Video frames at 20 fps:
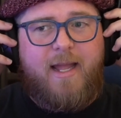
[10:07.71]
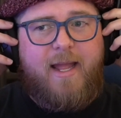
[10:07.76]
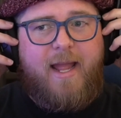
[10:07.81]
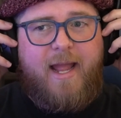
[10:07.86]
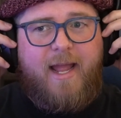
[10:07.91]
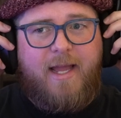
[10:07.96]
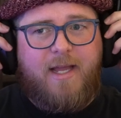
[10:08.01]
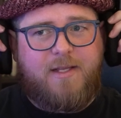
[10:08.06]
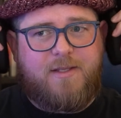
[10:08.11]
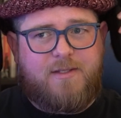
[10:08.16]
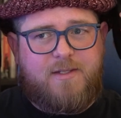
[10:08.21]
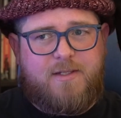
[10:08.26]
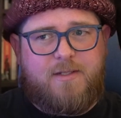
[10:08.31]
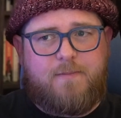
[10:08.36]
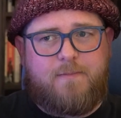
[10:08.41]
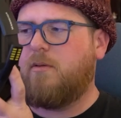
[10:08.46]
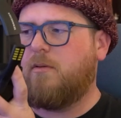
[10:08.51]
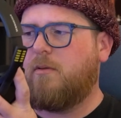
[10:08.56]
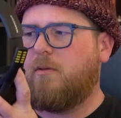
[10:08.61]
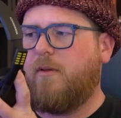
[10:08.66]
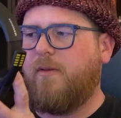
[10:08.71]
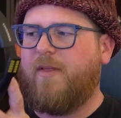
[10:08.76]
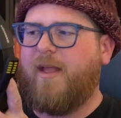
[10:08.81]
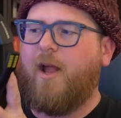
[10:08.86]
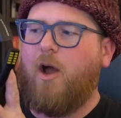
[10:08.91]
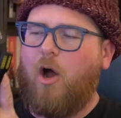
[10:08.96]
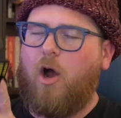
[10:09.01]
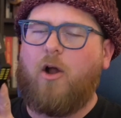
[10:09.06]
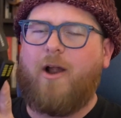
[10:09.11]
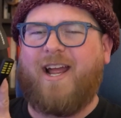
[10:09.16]
And
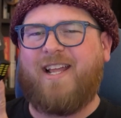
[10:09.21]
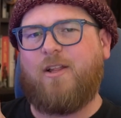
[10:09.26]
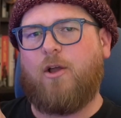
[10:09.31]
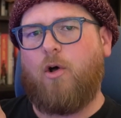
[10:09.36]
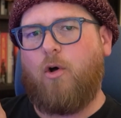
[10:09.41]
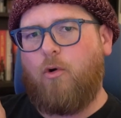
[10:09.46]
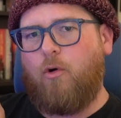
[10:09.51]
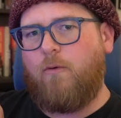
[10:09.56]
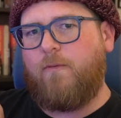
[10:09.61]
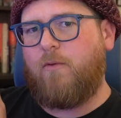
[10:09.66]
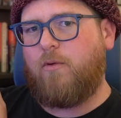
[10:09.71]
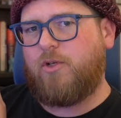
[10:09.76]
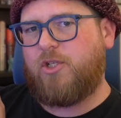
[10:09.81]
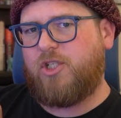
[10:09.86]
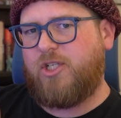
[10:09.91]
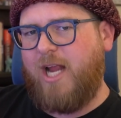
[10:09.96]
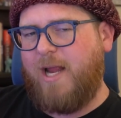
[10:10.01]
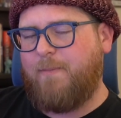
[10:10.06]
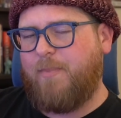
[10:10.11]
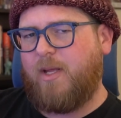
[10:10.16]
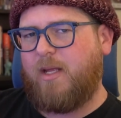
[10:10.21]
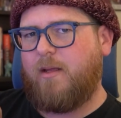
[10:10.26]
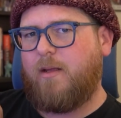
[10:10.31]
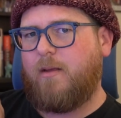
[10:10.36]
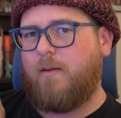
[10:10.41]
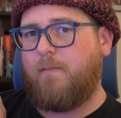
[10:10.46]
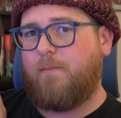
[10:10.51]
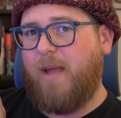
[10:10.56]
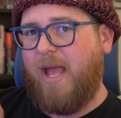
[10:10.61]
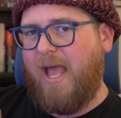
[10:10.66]
they are an oval shape
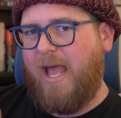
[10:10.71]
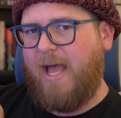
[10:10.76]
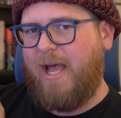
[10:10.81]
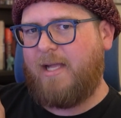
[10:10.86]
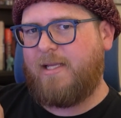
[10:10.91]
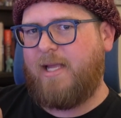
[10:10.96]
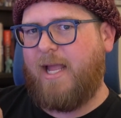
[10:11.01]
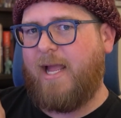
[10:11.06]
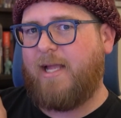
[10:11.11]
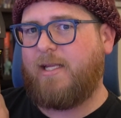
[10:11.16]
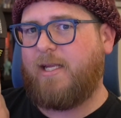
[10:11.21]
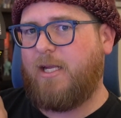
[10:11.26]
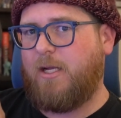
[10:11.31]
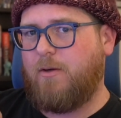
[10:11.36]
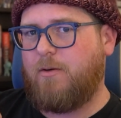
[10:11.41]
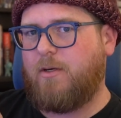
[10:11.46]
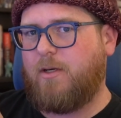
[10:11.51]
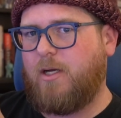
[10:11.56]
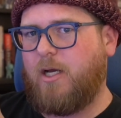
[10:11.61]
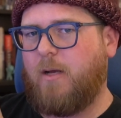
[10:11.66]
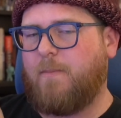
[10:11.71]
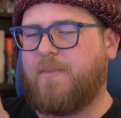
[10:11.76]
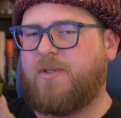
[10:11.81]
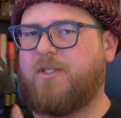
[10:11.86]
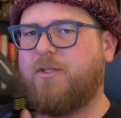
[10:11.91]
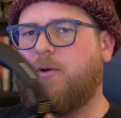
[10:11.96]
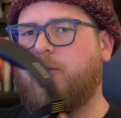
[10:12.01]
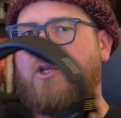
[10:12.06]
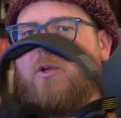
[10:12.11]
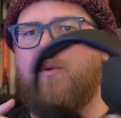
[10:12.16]
pad and ear cup,
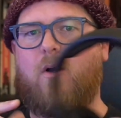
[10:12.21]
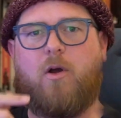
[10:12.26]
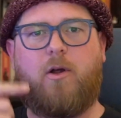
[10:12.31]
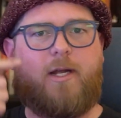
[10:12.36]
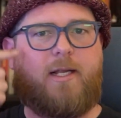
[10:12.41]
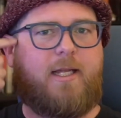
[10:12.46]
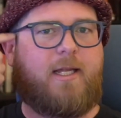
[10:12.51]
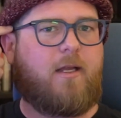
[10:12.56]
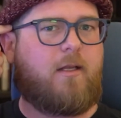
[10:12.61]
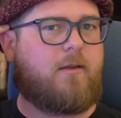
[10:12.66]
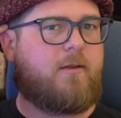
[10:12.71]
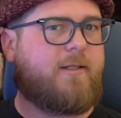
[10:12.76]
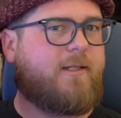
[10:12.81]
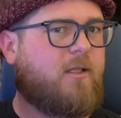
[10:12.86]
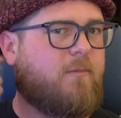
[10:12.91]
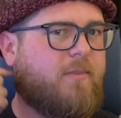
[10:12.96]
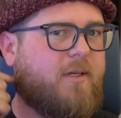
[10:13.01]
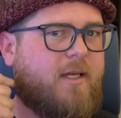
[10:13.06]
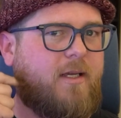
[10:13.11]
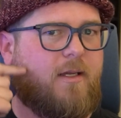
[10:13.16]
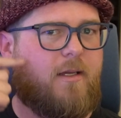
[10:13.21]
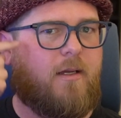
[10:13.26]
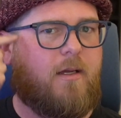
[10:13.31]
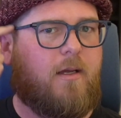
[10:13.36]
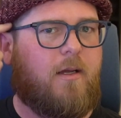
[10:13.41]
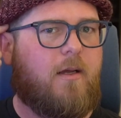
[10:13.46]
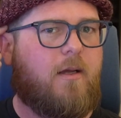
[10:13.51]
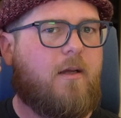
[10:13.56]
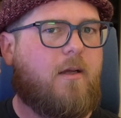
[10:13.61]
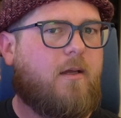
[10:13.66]
so you are getting a little bit
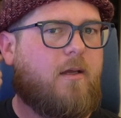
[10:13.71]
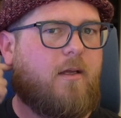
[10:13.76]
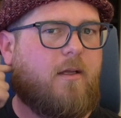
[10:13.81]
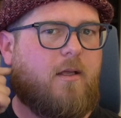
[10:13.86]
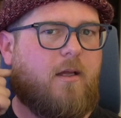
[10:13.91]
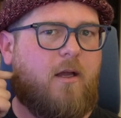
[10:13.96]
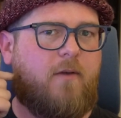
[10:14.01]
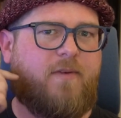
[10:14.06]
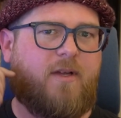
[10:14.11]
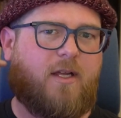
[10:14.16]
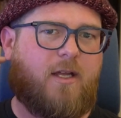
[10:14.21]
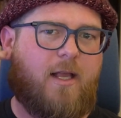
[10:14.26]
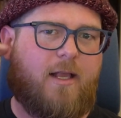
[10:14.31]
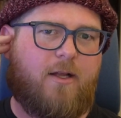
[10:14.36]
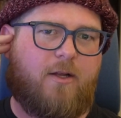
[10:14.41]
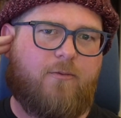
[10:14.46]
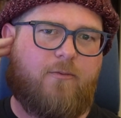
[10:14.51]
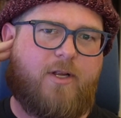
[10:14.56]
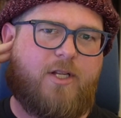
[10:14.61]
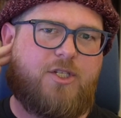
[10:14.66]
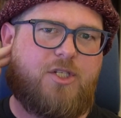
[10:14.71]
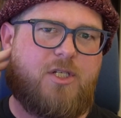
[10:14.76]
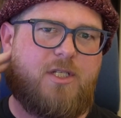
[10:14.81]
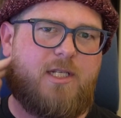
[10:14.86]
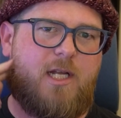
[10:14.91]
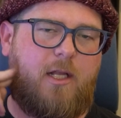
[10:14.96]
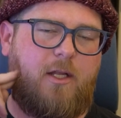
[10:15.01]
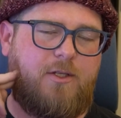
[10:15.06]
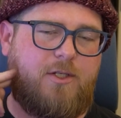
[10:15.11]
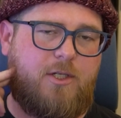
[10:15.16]
of it kind of reaching
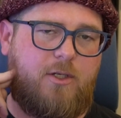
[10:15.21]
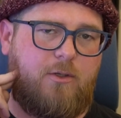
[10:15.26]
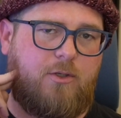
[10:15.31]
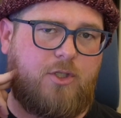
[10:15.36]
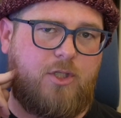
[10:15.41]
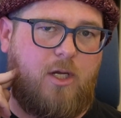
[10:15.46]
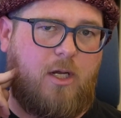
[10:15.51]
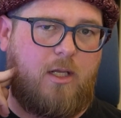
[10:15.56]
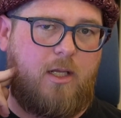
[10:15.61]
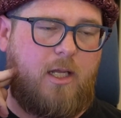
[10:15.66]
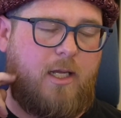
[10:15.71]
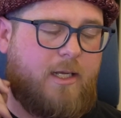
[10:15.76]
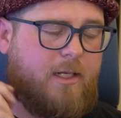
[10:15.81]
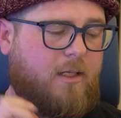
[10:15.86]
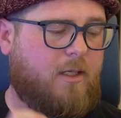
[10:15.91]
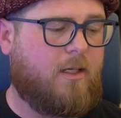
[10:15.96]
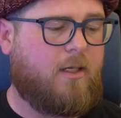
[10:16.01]
down into your jawline.